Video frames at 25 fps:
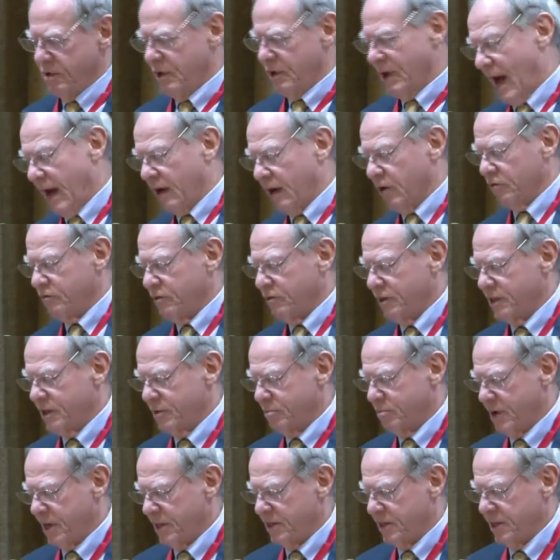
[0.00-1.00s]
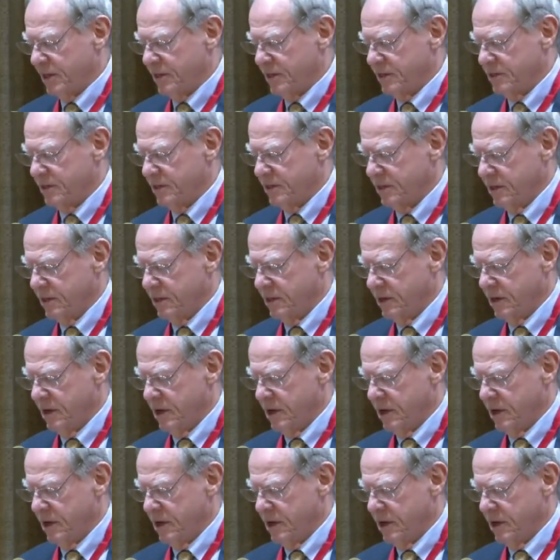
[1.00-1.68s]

lack of independence.